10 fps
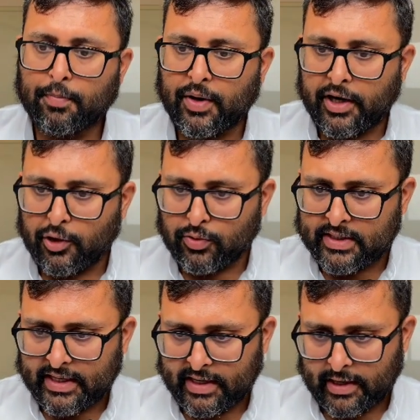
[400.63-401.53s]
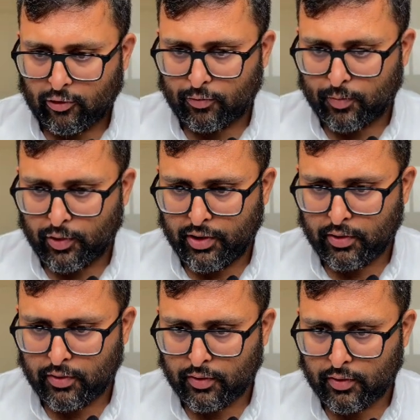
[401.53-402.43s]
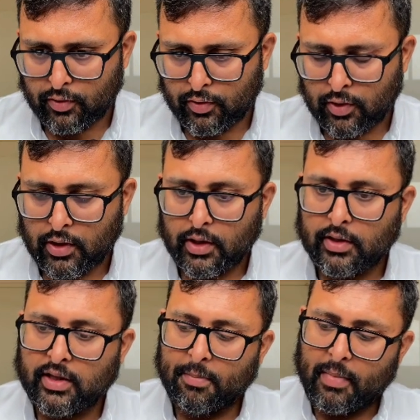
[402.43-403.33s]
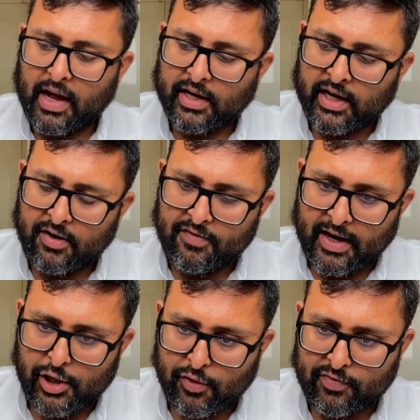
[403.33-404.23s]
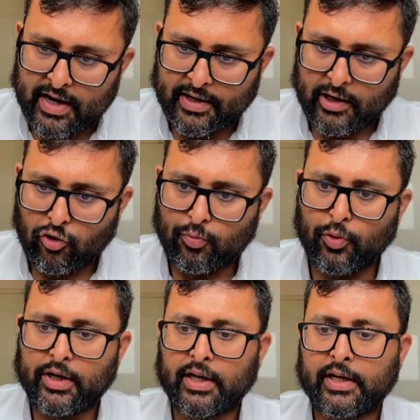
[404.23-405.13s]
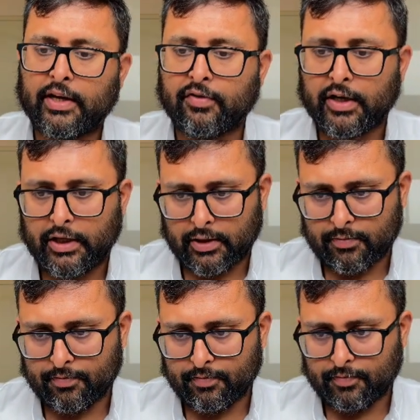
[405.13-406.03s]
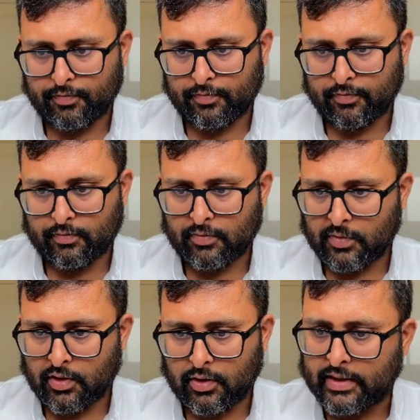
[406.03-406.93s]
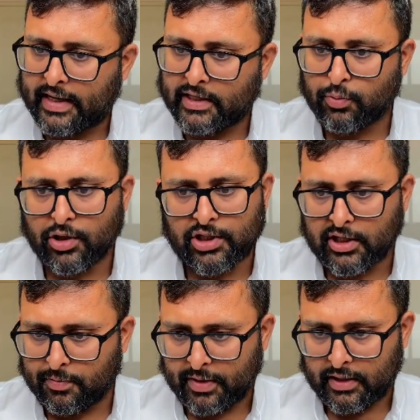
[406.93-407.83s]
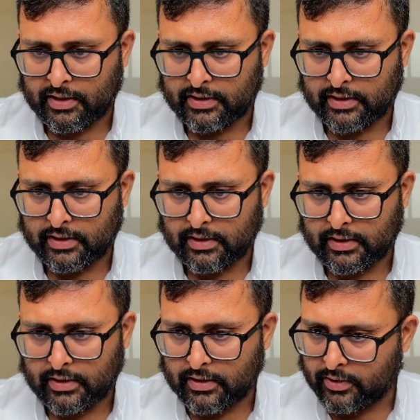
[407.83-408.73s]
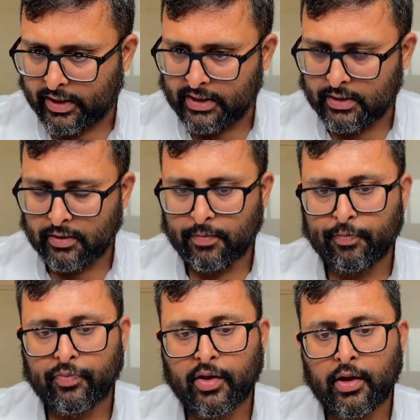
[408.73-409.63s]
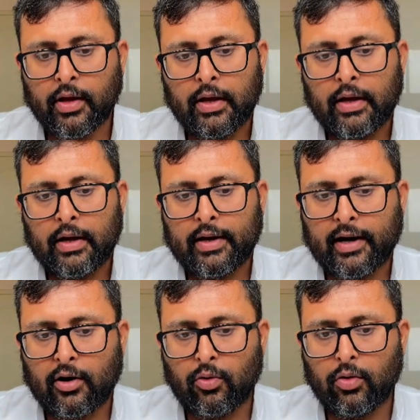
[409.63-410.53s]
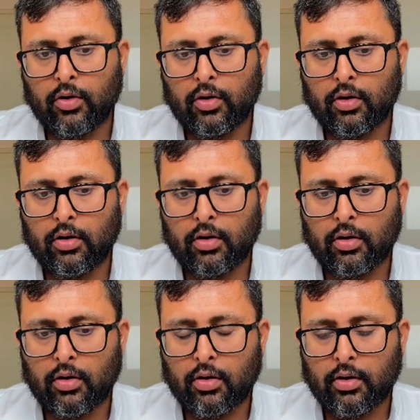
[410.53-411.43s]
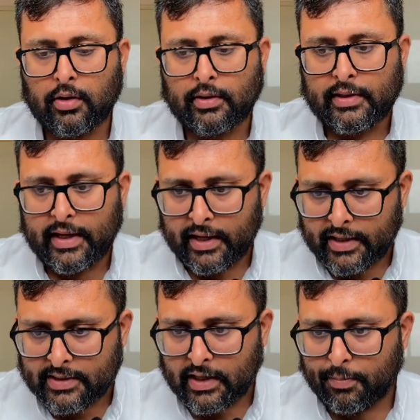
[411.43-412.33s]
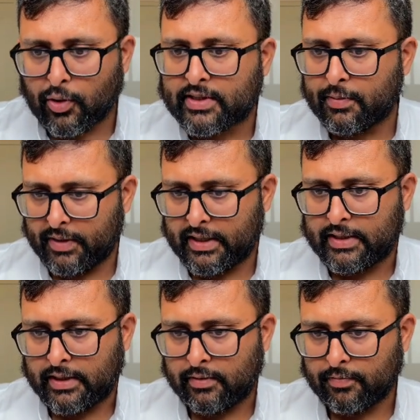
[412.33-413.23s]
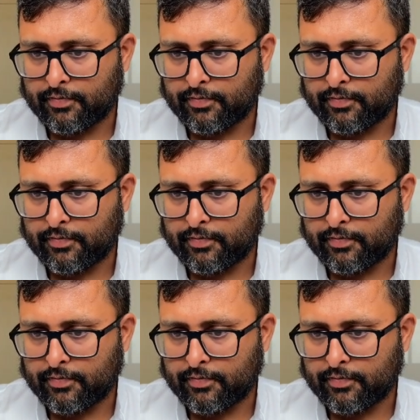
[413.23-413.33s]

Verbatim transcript: producing an output, the market value of that output in a given year, that is what GDP is, right? Now, there is a possibility